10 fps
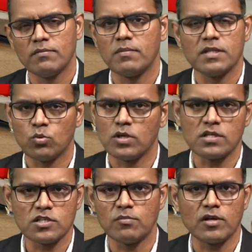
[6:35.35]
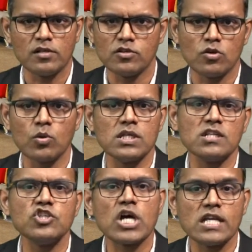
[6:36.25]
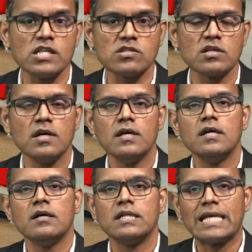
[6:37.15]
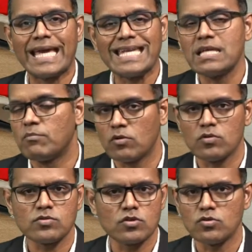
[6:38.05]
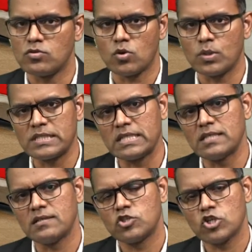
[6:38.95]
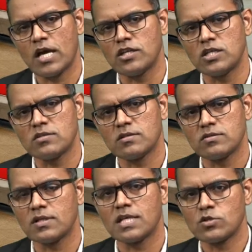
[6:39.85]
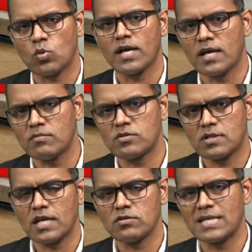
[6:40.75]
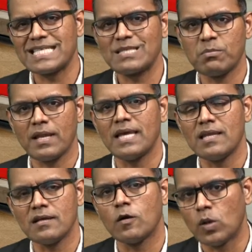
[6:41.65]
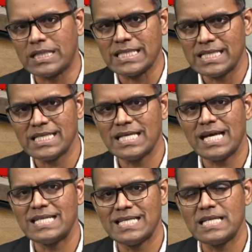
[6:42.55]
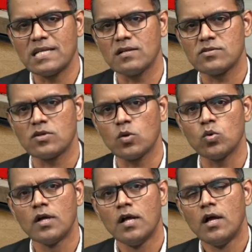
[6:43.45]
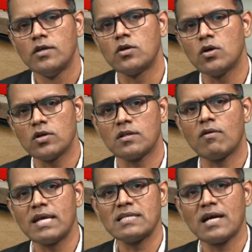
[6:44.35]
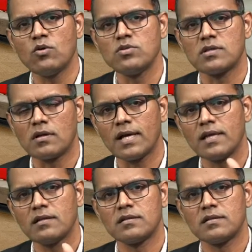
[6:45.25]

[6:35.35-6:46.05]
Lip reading: Maybe the word terminal, you know it in Chinese. The gate number also, you know it in Chinese. So that's why I'm trying to explain all the details. So you go to the right counter, right?